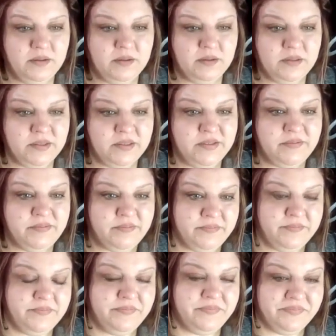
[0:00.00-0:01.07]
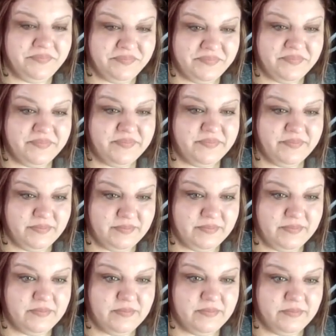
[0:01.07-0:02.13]

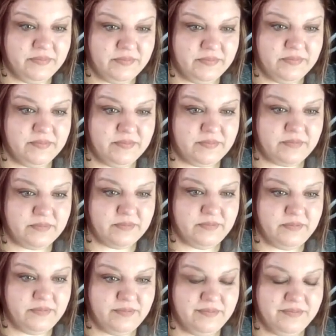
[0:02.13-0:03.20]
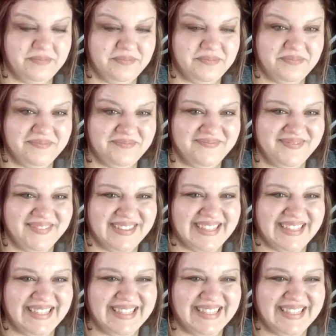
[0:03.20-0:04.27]

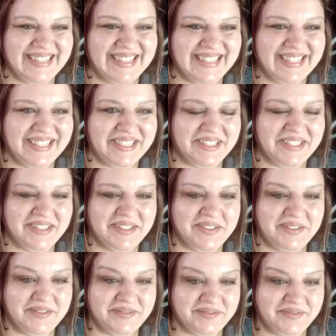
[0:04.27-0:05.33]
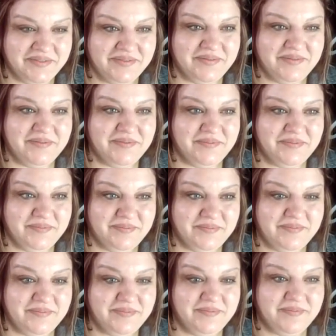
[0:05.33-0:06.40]

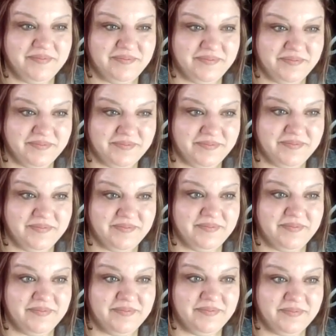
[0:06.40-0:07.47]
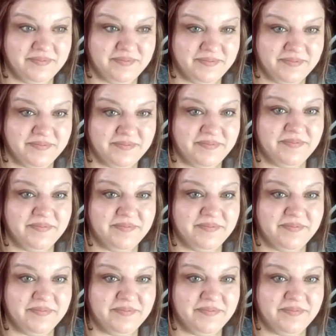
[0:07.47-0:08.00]
[no speech]